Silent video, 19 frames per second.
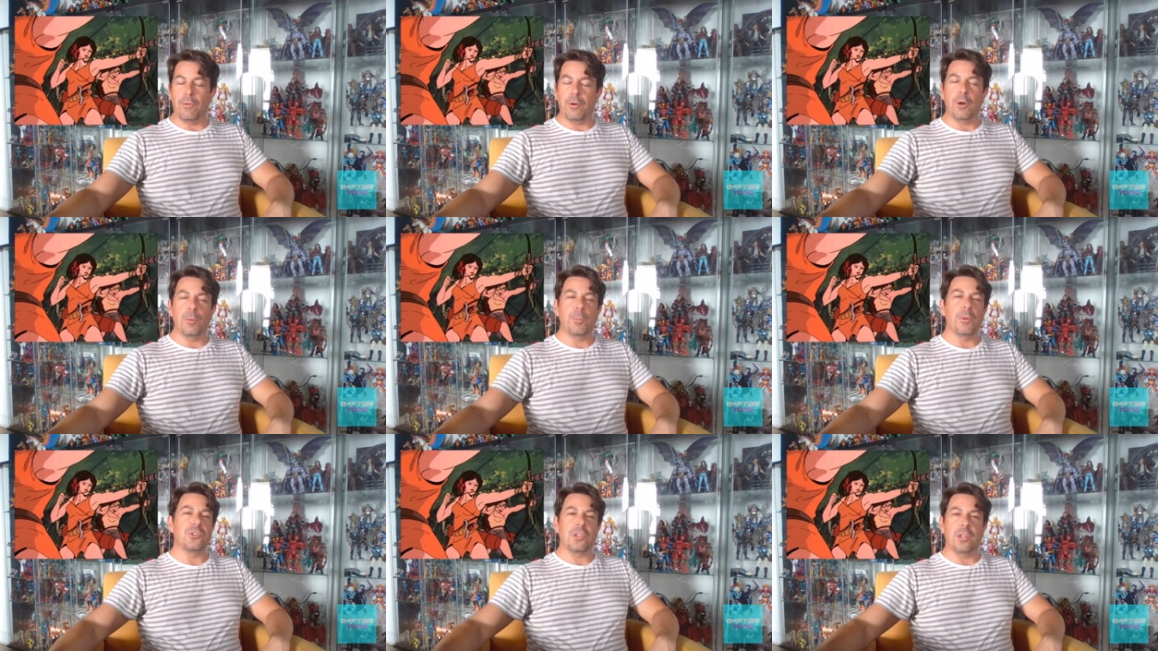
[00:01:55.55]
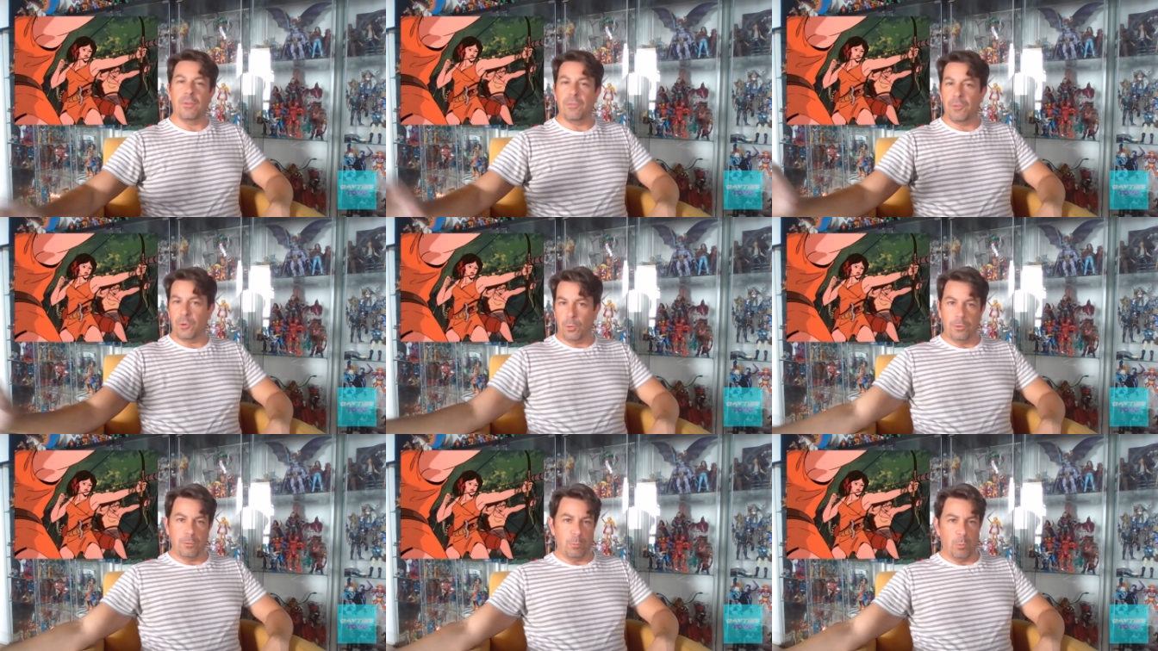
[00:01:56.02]
Very much kind of
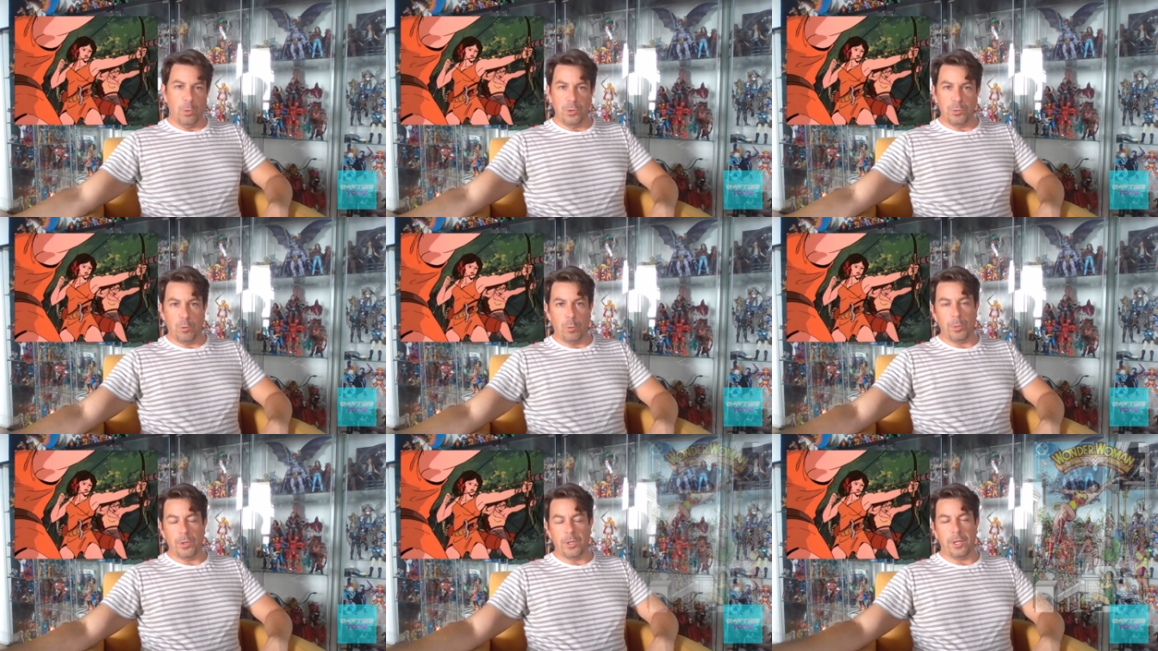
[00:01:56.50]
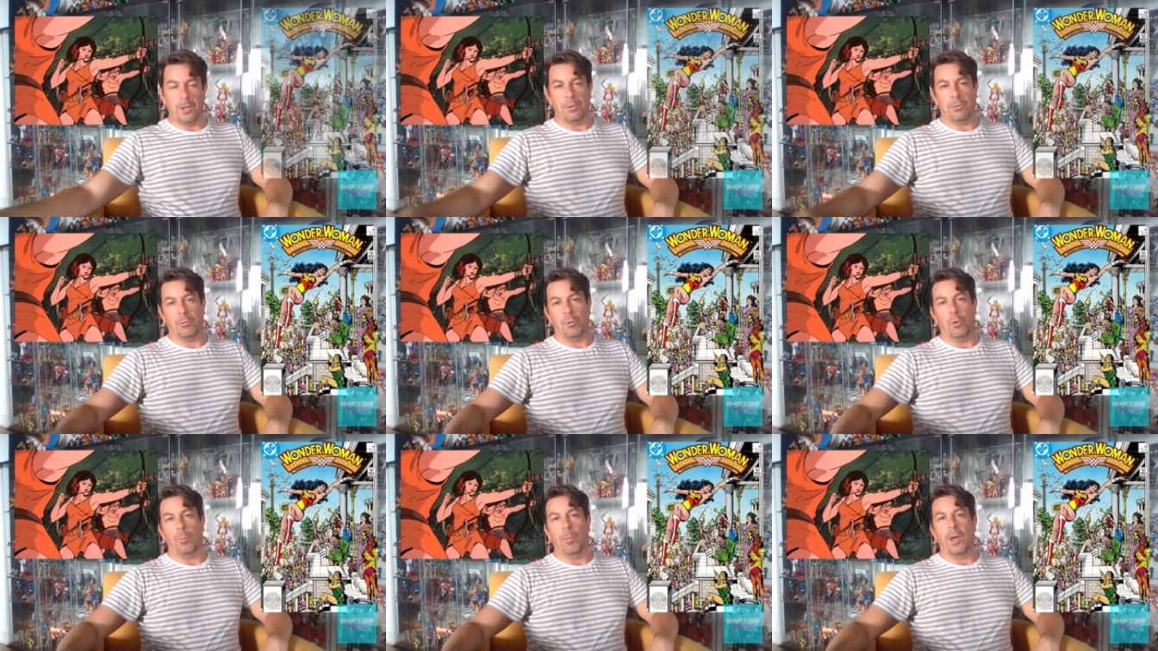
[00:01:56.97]
an old Wonder Woman kind of
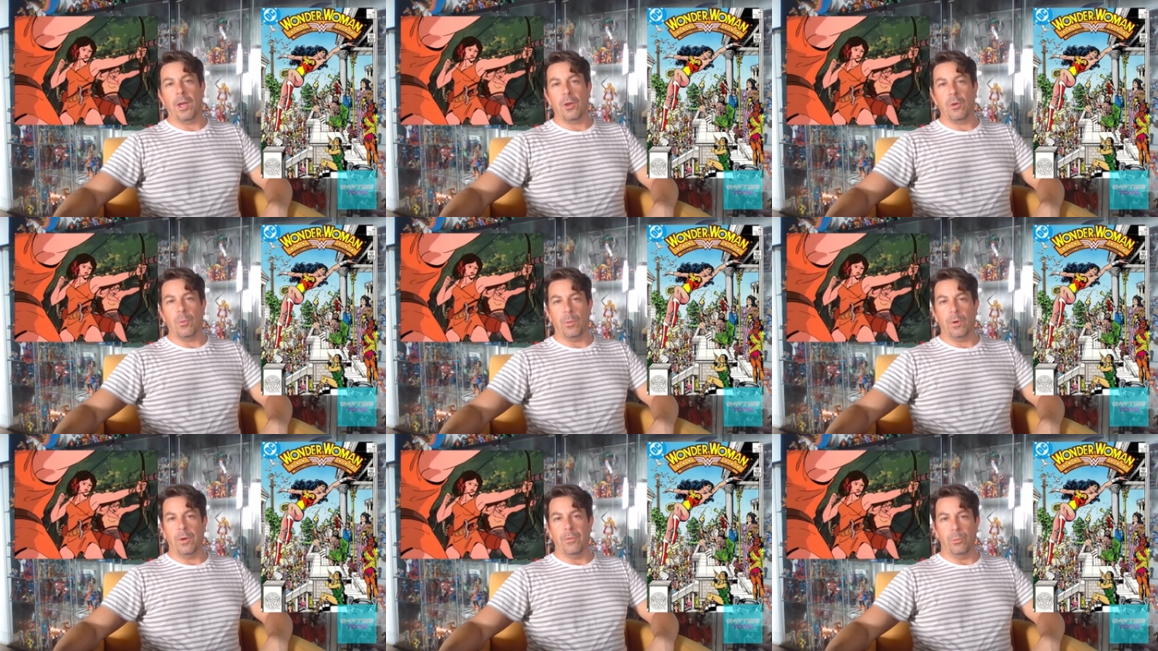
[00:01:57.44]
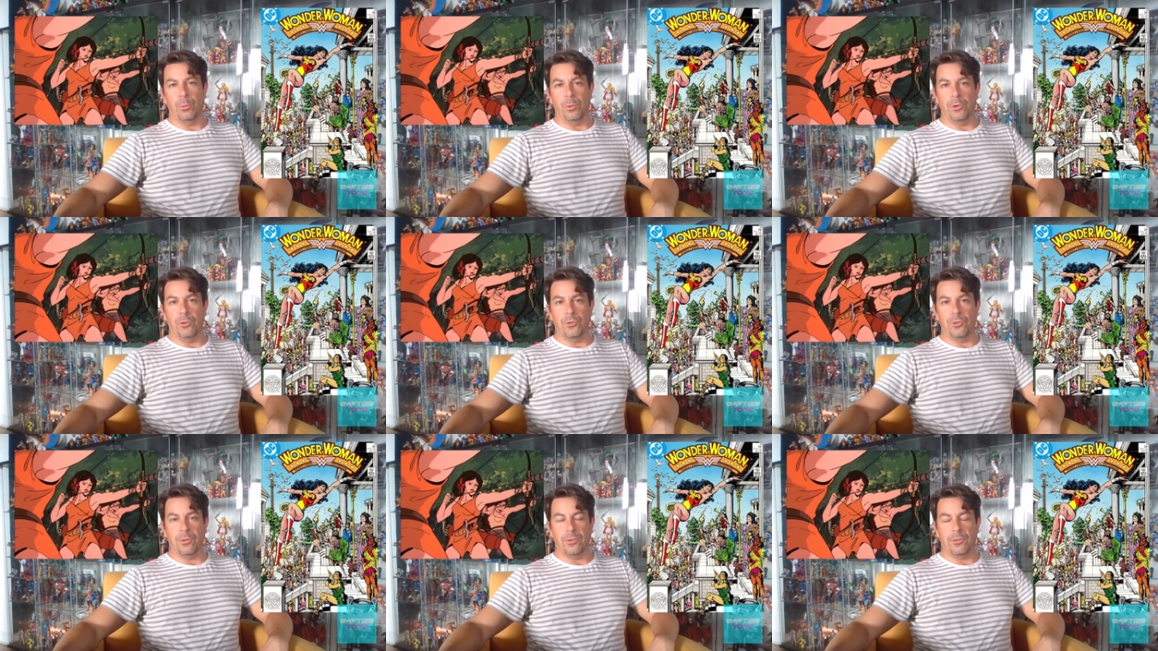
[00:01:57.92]
throwback where
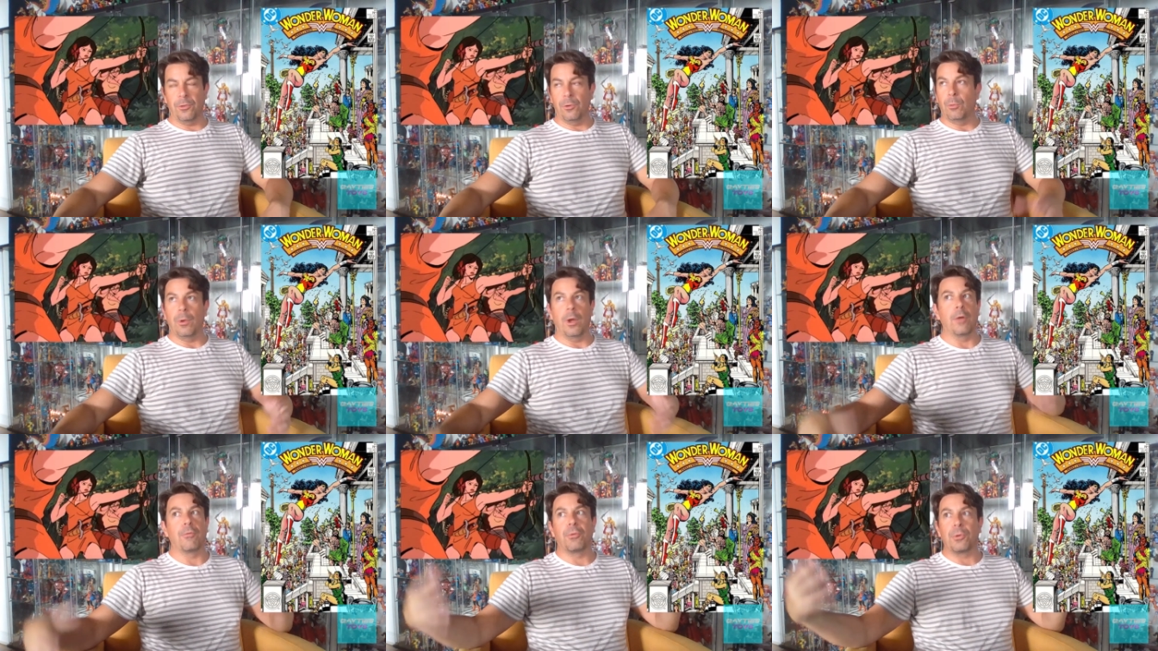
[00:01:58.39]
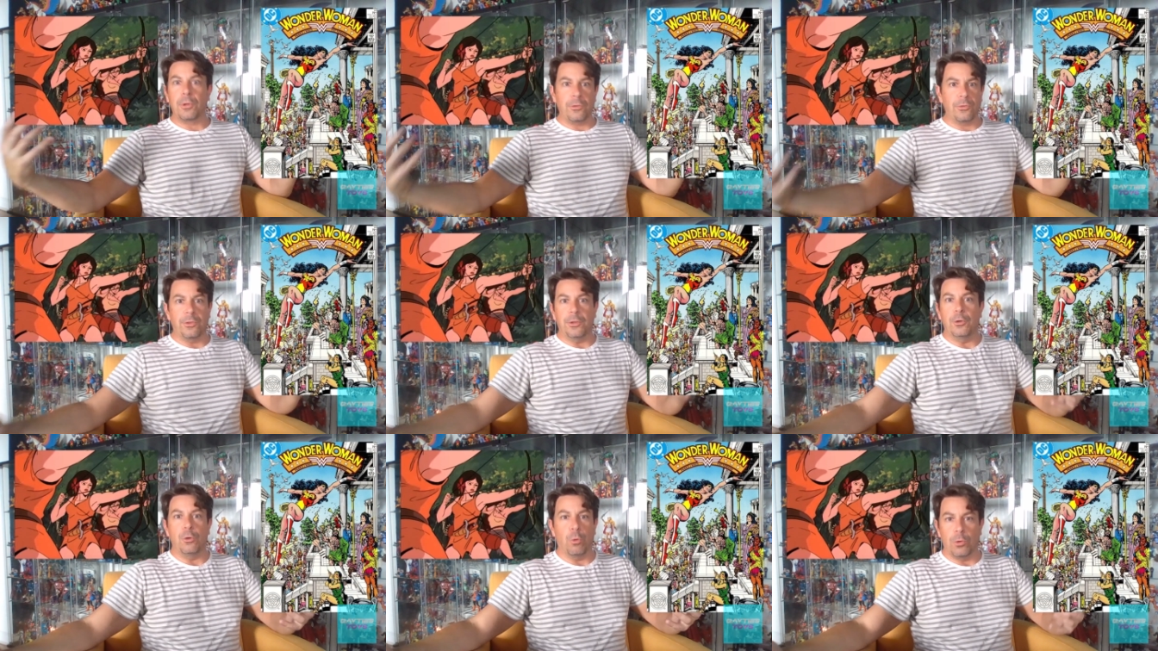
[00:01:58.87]
everyone's just, you know,
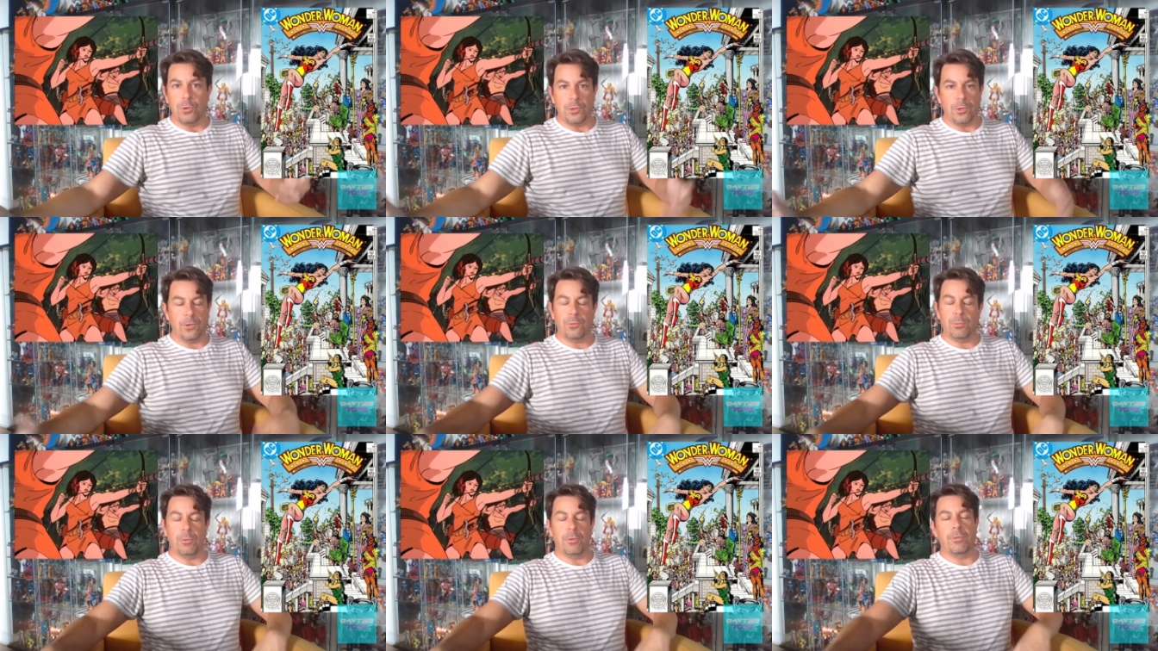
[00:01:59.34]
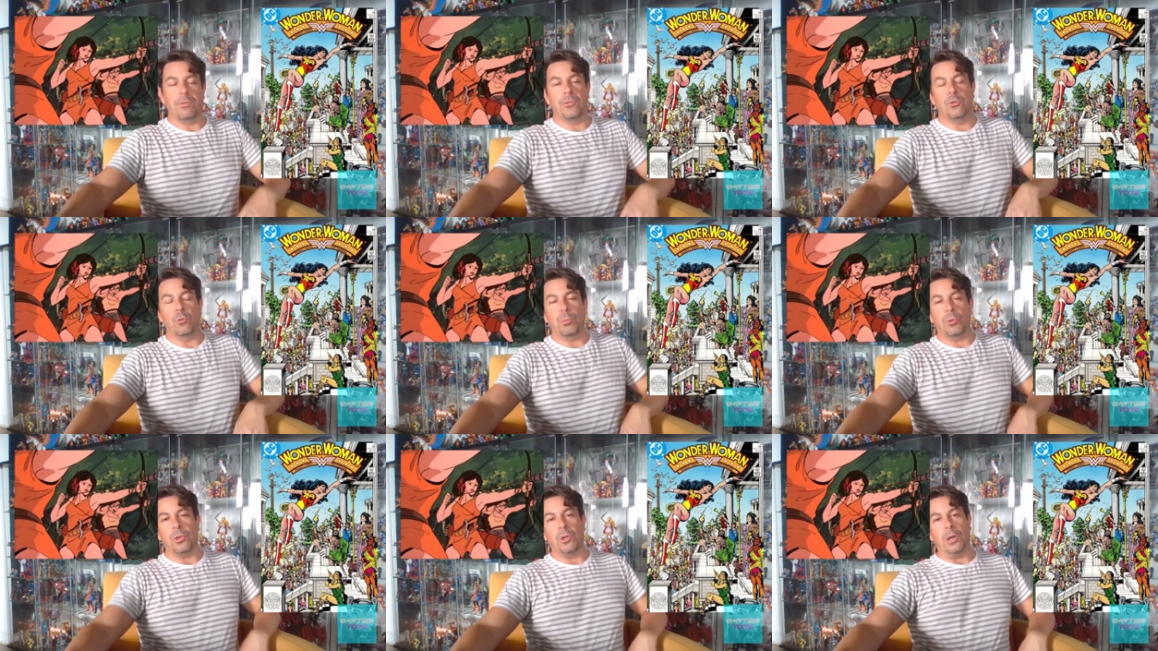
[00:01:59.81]
effortlessly gorgeous with
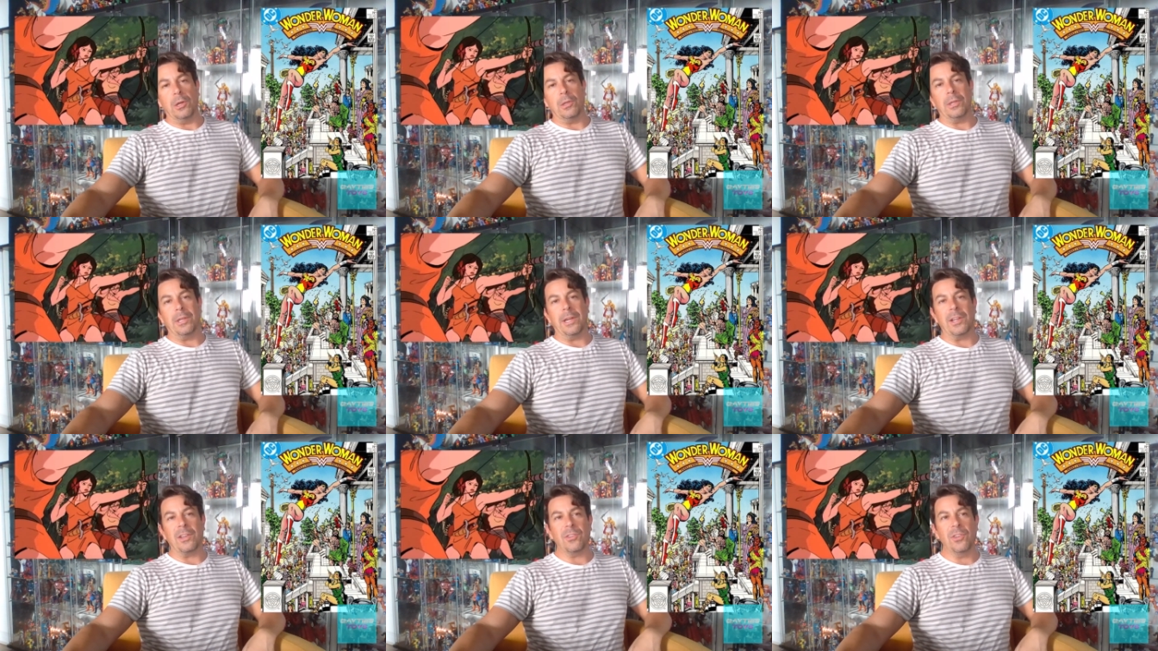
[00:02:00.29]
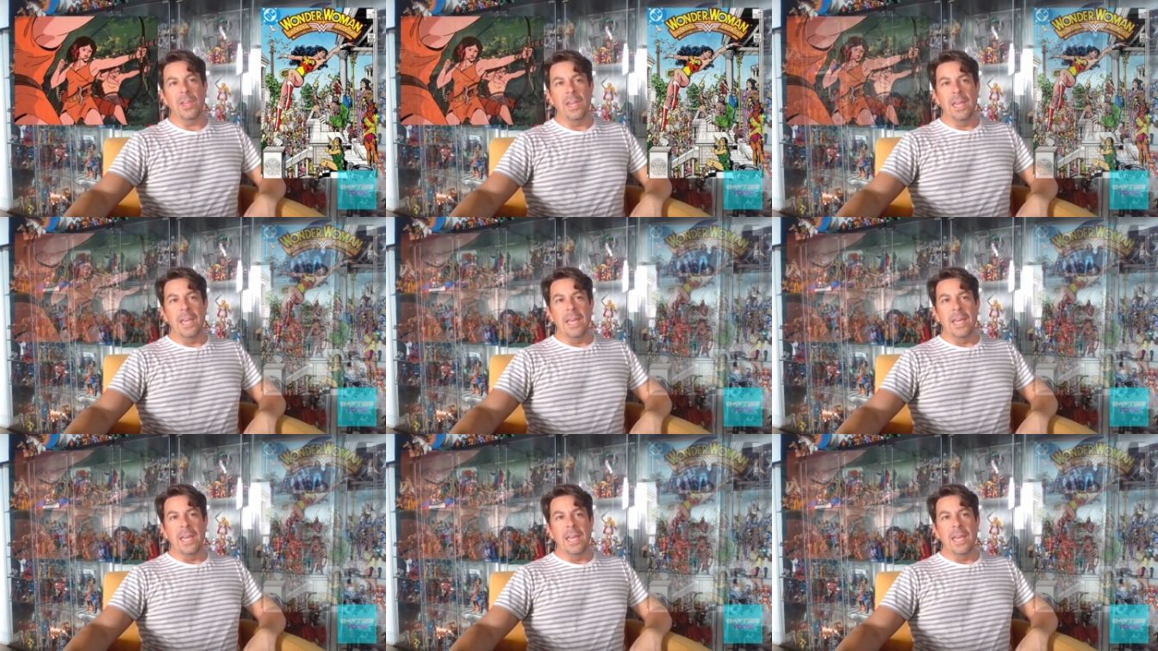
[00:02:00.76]
super long legs.